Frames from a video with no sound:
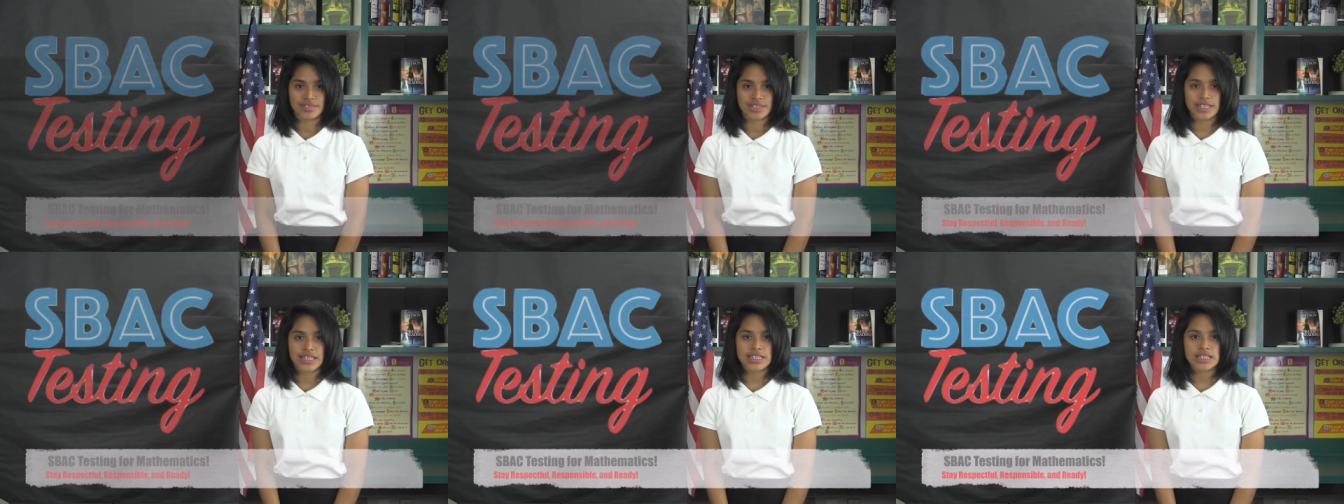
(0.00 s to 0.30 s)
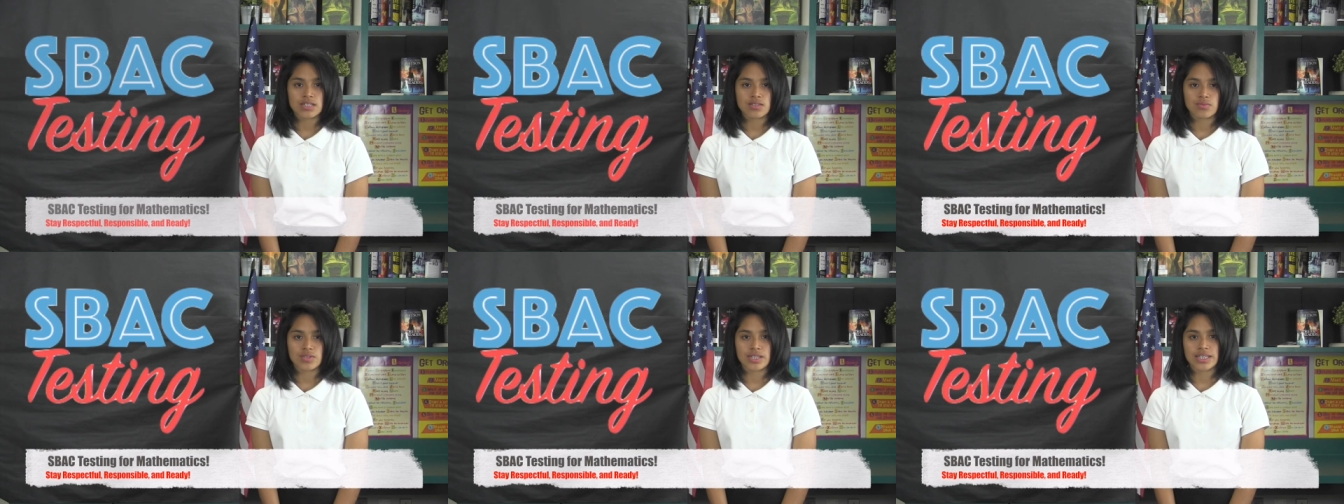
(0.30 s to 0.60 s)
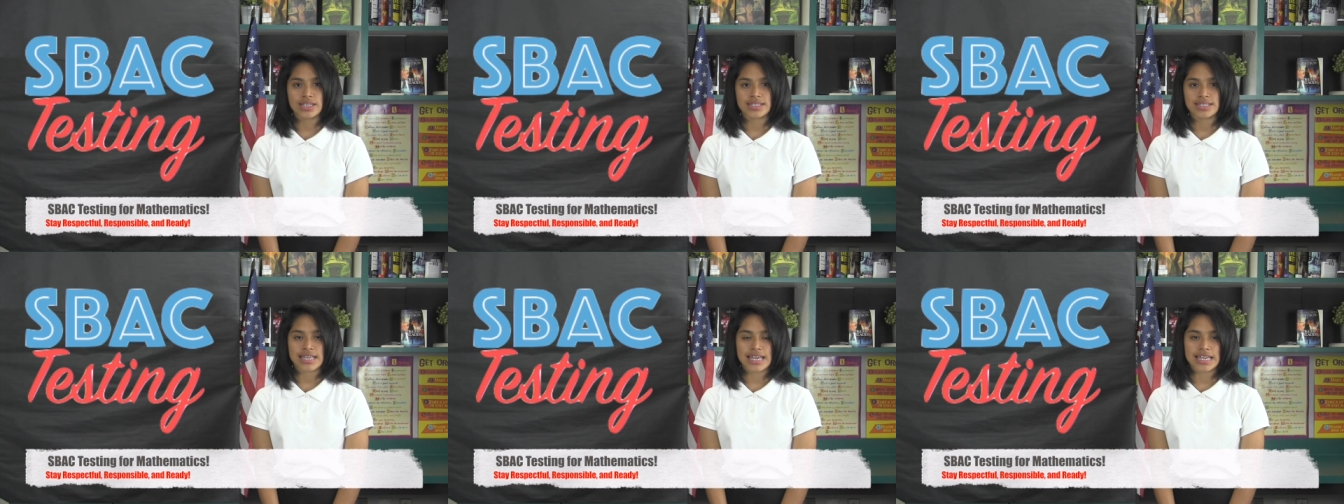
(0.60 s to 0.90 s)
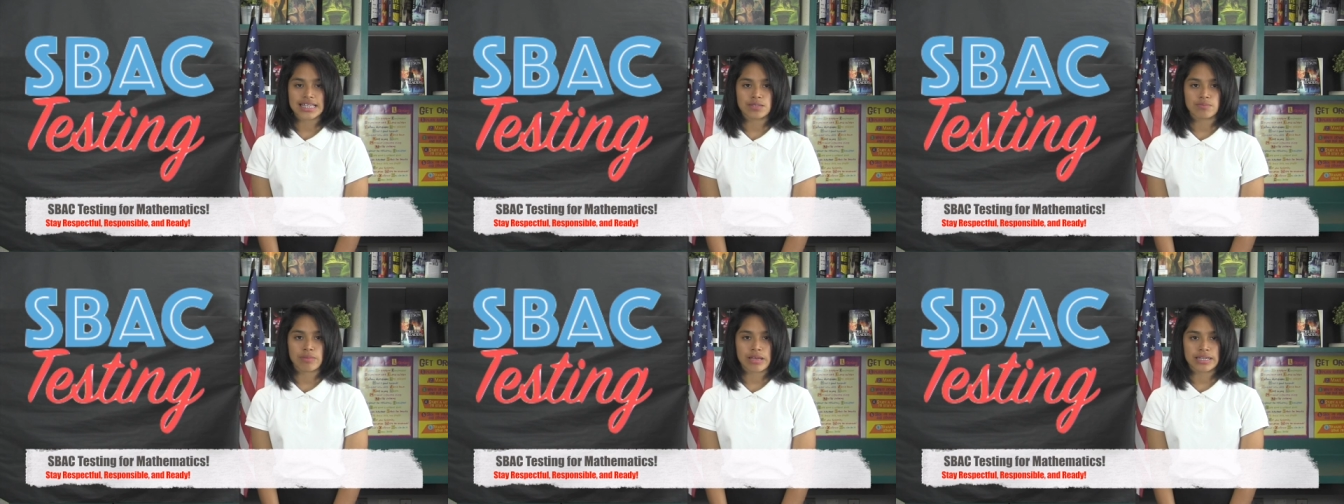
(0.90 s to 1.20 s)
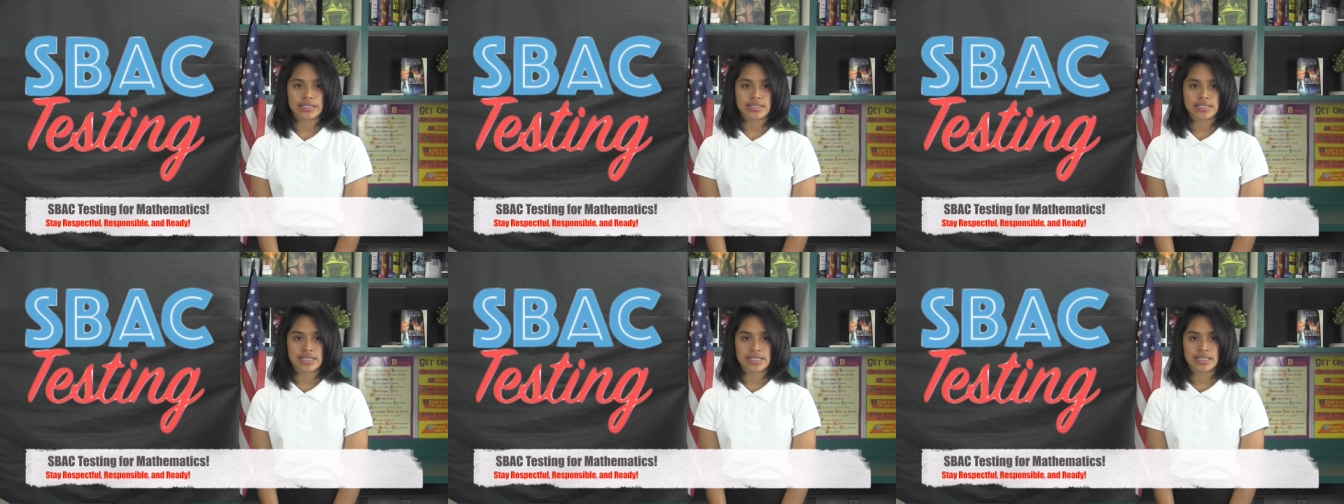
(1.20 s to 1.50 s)
This week is
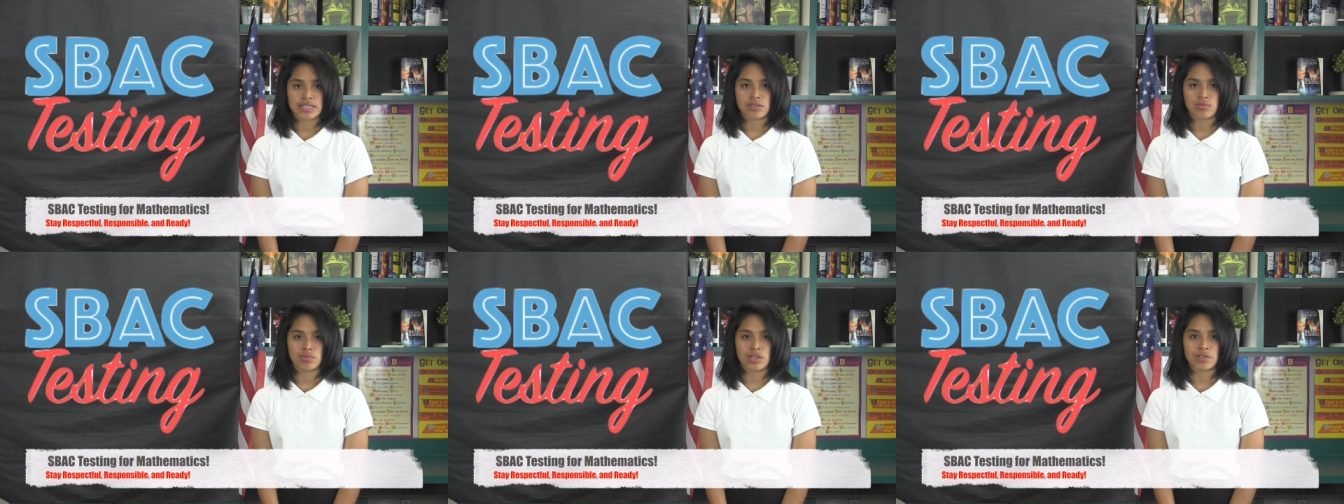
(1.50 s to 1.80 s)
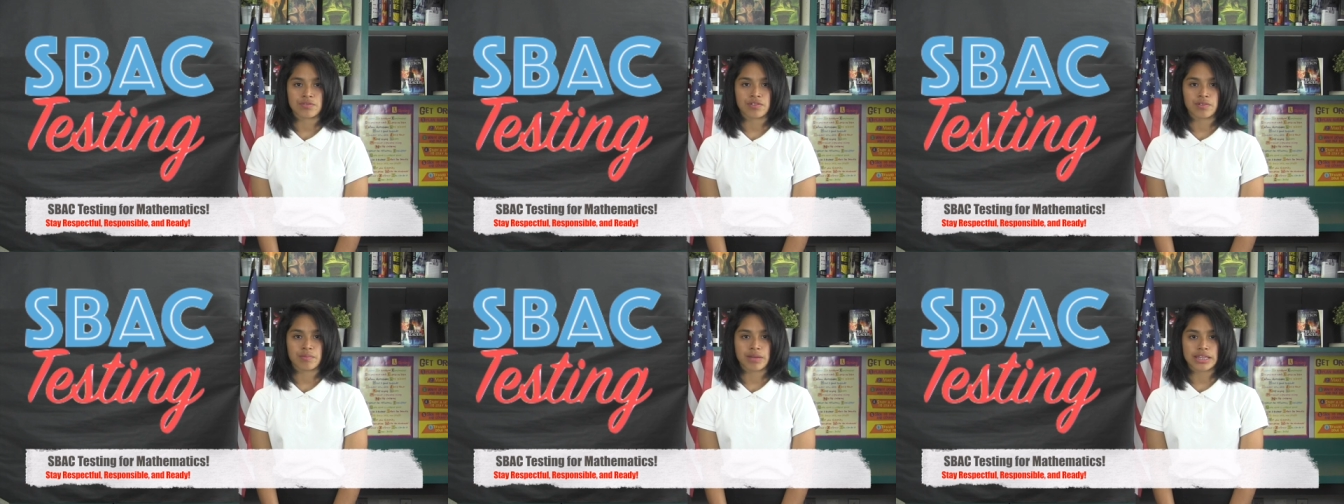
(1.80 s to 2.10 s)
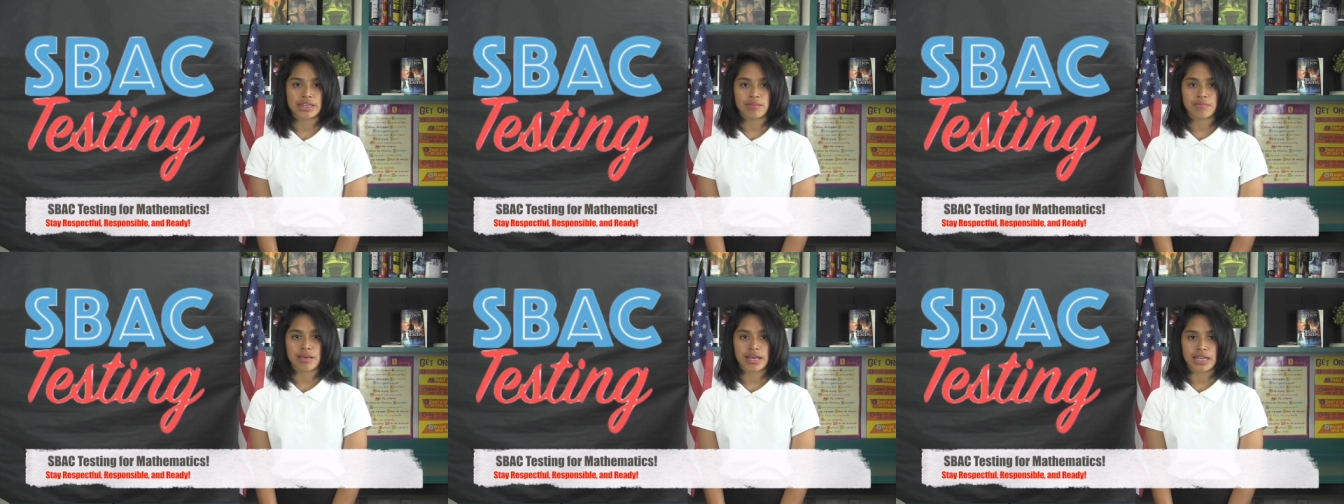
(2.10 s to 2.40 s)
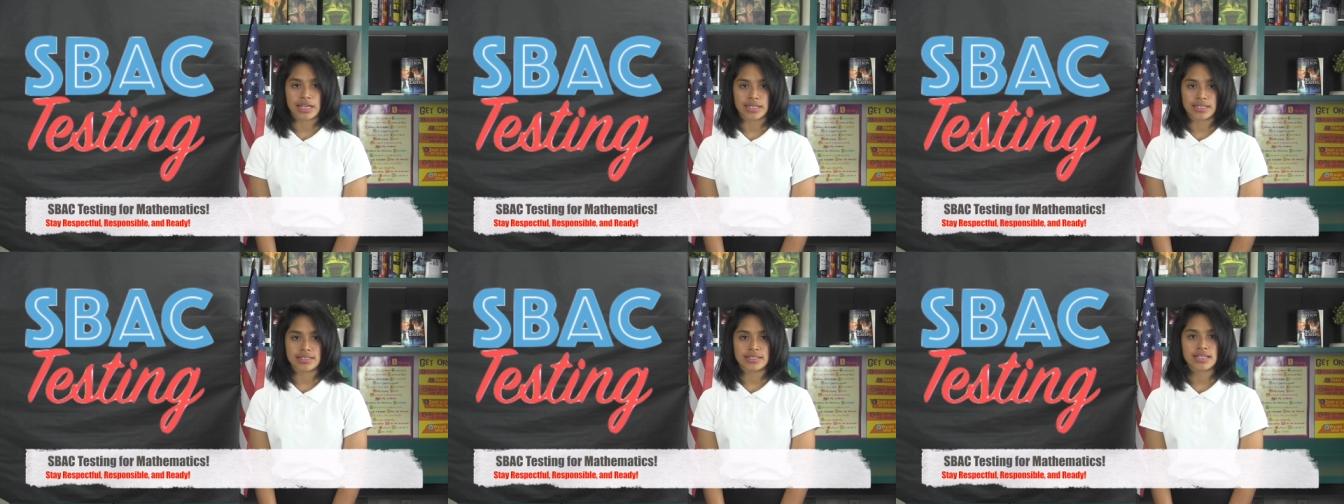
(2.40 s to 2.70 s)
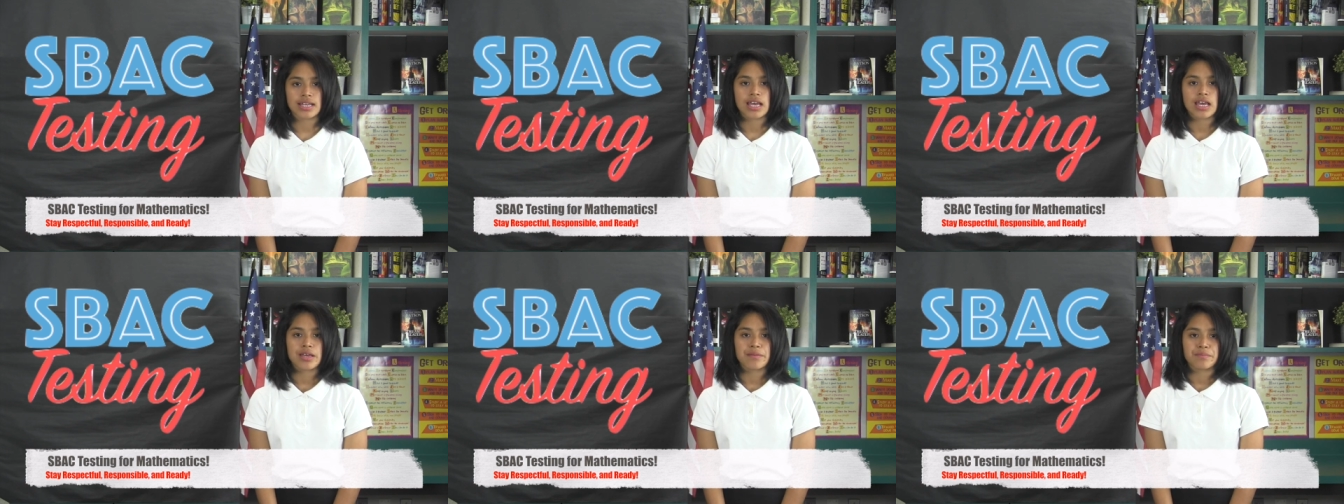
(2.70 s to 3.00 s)
SBAC testing week for mathematics.